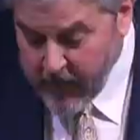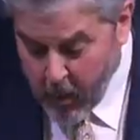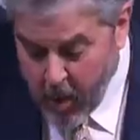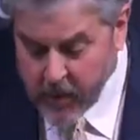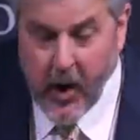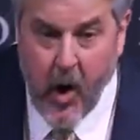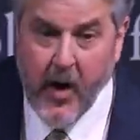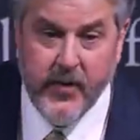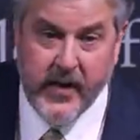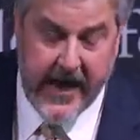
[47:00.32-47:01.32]
I walked
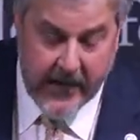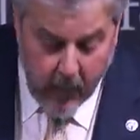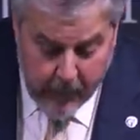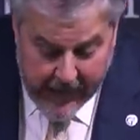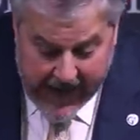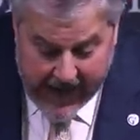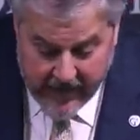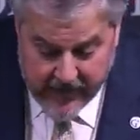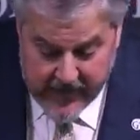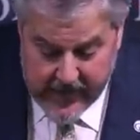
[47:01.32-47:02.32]
on the narrow
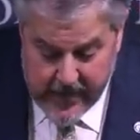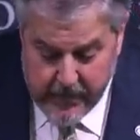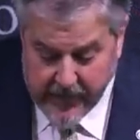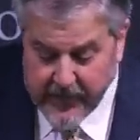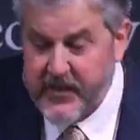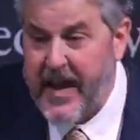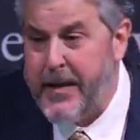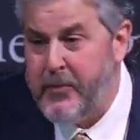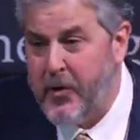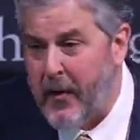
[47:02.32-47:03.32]
path by the
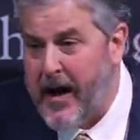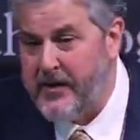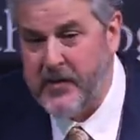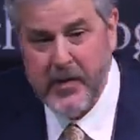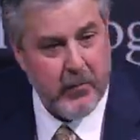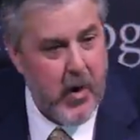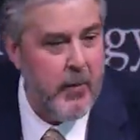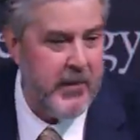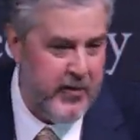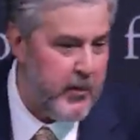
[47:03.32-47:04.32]
same grace that
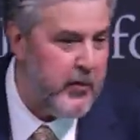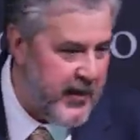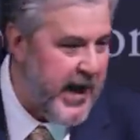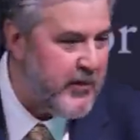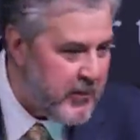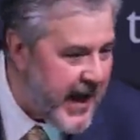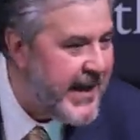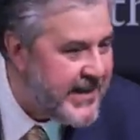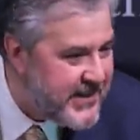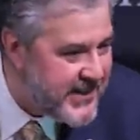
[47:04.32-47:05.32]
brought me through the narrow
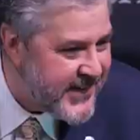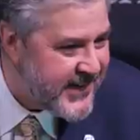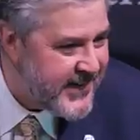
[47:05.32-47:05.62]
gate.